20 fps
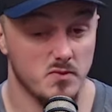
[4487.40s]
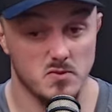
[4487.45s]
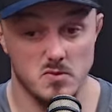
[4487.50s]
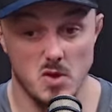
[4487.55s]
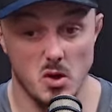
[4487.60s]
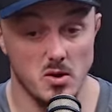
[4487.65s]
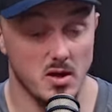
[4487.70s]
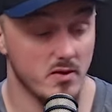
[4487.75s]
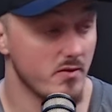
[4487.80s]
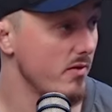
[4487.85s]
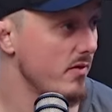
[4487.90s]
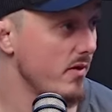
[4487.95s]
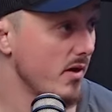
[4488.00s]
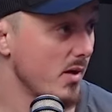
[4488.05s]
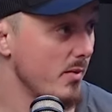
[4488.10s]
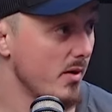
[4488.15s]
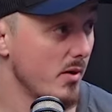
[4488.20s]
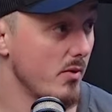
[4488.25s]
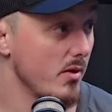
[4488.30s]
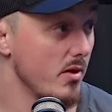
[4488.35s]
Don't give a fuck
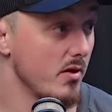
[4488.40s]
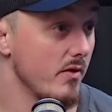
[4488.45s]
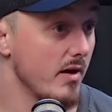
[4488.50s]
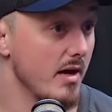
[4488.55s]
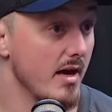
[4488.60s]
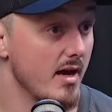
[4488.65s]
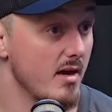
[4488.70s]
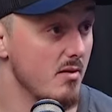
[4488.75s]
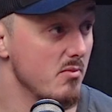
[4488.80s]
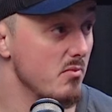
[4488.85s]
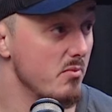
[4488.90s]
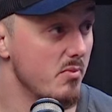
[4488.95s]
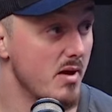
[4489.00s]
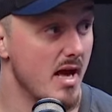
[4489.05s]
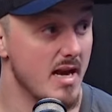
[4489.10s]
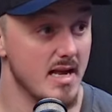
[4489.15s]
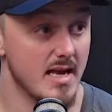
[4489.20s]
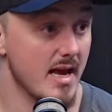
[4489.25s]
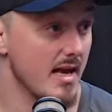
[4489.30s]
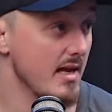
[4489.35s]
about what you're eating,
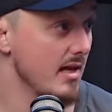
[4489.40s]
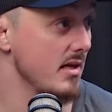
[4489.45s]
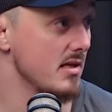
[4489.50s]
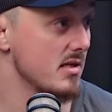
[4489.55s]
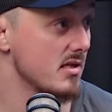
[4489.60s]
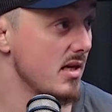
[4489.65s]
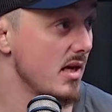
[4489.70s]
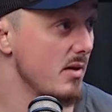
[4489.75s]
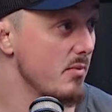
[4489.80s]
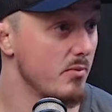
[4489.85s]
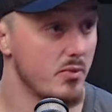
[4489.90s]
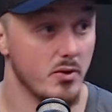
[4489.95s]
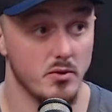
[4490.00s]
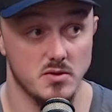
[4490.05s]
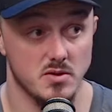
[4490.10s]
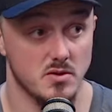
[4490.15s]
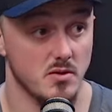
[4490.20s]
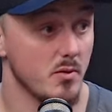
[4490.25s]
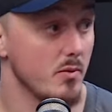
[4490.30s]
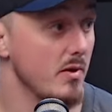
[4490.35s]
barely getting any sleep,
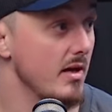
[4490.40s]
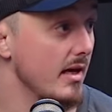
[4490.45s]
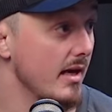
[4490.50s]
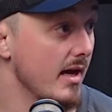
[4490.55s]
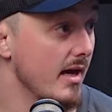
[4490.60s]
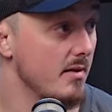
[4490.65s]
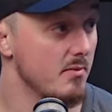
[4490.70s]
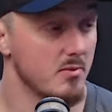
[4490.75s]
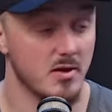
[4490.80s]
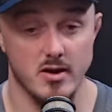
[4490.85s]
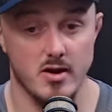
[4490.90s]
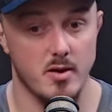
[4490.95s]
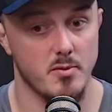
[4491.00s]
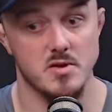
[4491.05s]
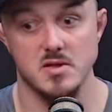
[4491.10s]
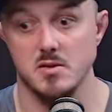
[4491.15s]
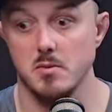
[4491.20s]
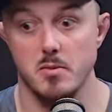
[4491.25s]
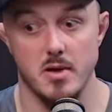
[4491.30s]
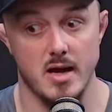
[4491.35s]
boozing on the weekend, grabbing
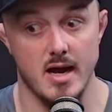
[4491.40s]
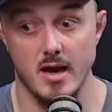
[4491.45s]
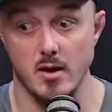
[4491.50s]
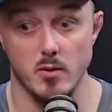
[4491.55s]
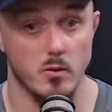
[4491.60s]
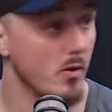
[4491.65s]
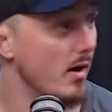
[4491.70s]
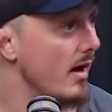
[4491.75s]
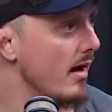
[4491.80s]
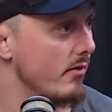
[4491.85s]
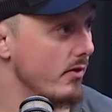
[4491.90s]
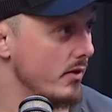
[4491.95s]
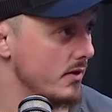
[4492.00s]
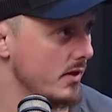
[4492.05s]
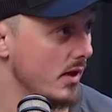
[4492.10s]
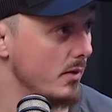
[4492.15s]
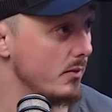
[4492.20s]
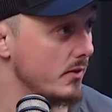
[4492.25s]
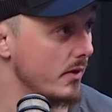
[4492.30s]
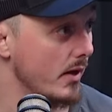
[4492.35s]
some bag, whatever
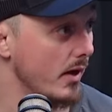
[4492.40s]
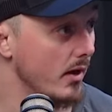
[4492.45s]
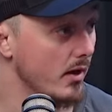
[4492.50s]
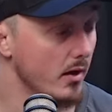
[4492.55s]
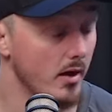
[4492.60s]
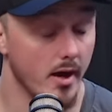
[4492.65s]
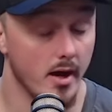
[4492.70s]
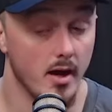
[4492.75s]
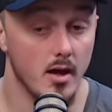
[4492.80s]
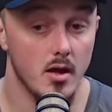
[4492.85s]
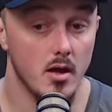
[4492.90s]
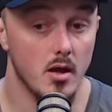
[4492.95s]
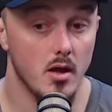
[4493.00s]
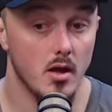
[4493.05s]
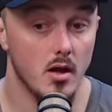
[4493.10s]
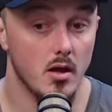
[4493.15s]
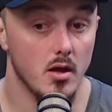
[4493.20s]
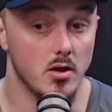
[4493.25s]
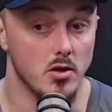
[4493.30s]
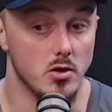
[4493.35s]
type thing, yeah?
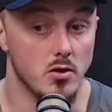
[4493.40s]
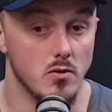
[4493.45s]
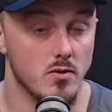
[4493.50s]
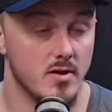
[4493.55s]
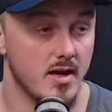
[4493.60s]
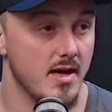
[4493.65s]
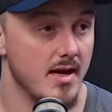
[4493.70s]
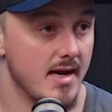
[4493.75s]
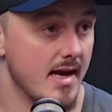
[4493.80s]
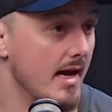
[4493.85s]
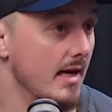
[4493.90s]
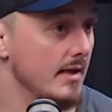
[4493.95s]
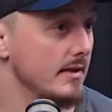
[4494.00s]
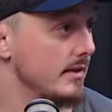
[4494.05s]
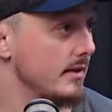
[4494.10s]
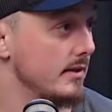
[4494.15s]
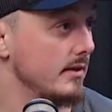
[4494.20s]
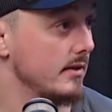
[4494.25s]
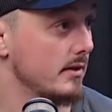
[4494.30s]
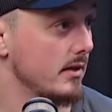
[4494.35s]
You then
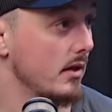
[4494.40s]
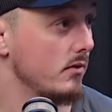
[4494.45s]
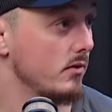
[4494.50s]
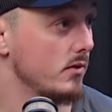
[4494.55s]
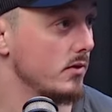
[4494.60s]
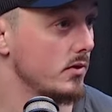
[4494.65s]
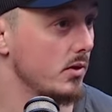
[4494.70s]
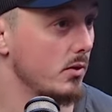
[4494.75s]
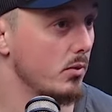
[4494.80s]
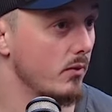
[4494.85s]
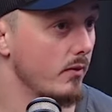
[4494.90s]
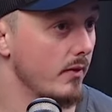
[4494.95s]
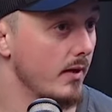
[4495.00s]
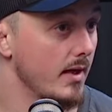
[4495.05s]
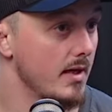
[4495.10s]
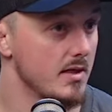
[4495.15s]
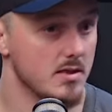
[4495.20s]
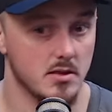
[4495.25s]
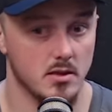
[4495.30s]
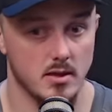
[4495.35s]
enhancing yourself on top of it
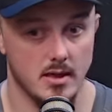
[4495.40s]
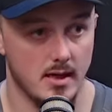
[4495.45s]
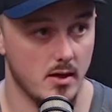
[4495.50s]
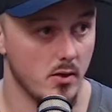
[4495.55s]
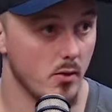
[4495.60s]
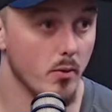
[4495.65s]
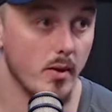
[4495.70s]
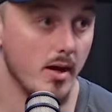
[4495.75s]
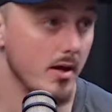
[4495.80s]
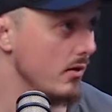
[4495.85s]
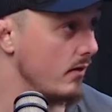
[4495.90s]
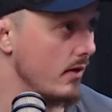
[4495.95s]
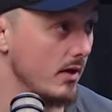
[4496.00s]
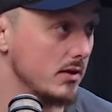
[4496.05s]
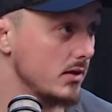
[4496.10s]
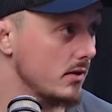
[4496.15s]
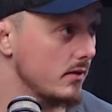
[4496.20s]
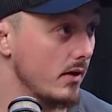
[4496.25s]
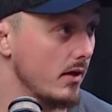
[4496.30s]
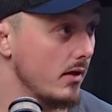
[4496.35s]
isn't going to outweigh the
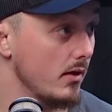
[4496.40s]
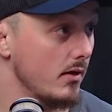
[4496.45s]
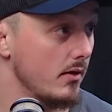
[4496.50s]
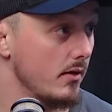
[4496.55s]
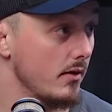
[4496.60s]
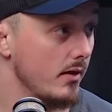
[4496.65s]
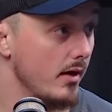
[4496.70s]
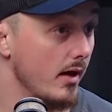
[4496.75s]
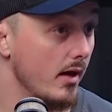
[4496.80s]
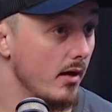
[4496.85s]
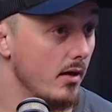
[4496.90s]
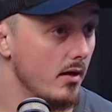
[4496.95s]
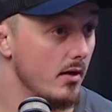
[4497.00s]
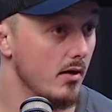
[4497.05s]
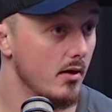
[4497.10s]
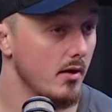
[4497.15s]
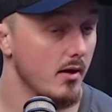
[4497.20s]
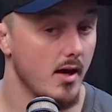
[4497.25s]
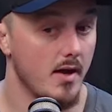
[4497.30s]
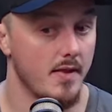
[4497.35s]
rest of it, yeah?
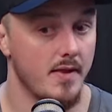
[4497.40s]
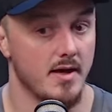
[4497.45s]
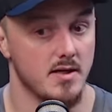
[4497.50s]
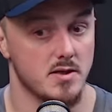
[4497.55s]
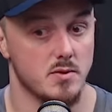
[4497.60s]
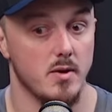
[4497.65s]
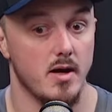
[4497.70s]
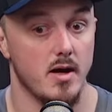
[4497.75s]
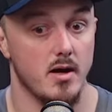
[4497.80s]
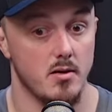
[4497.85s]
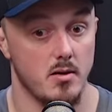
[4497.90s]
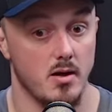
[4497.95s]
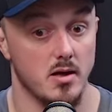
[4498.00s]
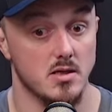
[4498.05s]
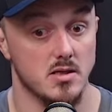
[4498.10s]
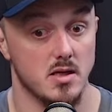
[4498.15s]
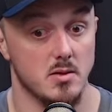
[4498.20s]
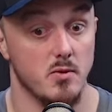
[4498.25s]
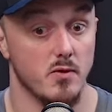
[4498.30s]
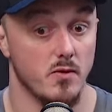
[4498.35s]
And that's where, like I
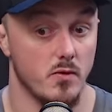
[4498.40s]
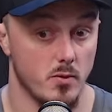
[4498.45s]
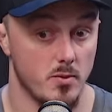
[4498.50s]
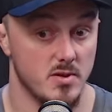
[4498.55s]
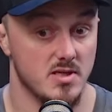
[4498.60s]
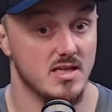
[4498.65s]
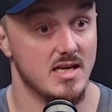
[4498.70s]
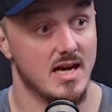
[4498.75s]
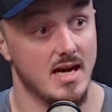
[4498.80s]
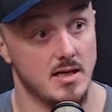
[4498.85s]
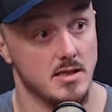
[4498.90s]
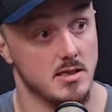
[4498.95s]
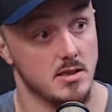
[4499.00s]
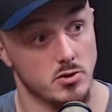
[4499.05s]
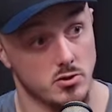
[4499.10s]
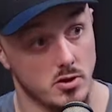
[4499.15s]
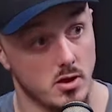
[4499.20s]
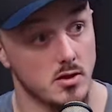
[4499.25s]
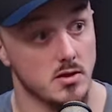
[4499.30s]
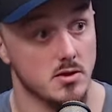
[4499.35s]
said, performance enhancing
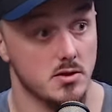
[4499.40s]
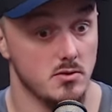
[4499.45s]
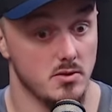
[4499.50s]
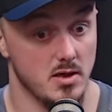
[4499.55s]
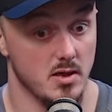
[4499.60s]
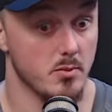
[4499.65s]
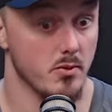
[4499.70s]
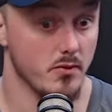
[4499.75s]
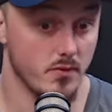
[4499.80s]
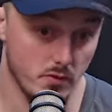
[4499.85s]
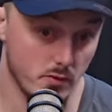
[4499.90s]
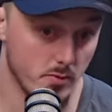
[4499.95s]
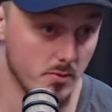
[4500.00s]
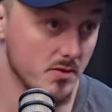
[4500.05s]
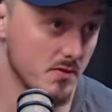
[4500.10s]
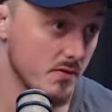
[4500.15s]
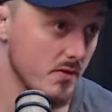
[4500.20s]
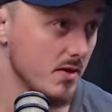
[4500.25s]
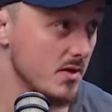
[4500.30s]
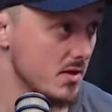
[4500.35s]
drugs, you need a
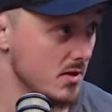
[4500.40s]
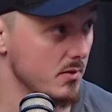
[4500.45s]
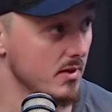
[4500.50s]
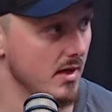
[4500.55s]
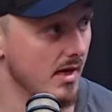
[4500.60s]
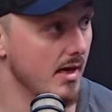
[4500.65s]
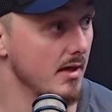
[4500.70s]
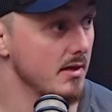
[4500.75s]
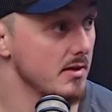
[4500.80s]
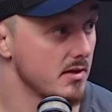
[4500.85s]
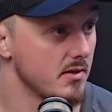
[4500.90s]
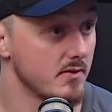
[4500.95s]
performance first to enhance.